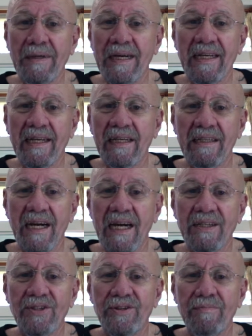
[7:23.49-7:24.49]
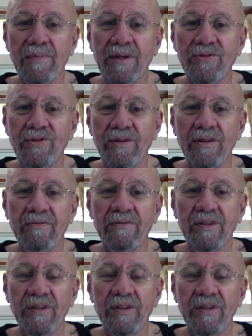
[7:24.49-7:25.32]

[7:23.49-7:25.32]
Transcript: kind of concoction mixture of